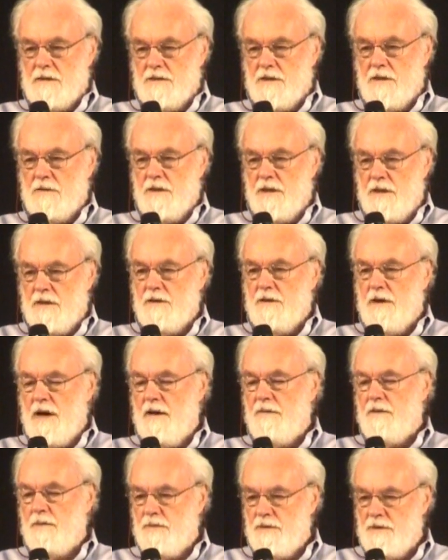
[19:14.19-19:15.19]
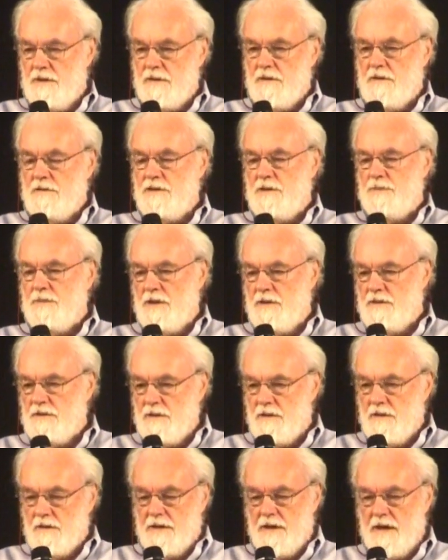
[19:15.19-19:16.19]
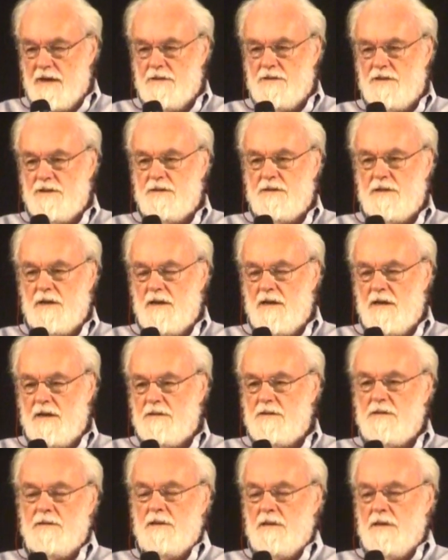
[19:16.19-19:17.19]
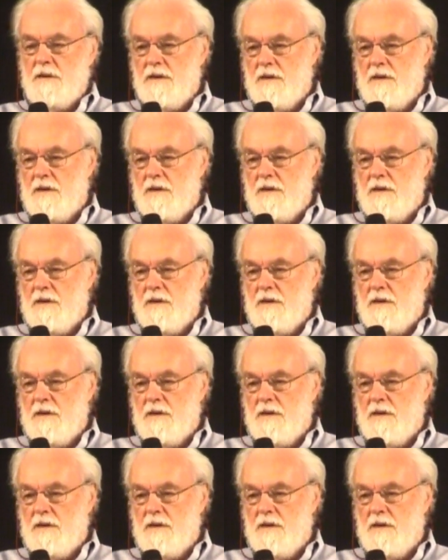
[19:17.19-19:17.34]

So here you have a political response along Keynesian lines,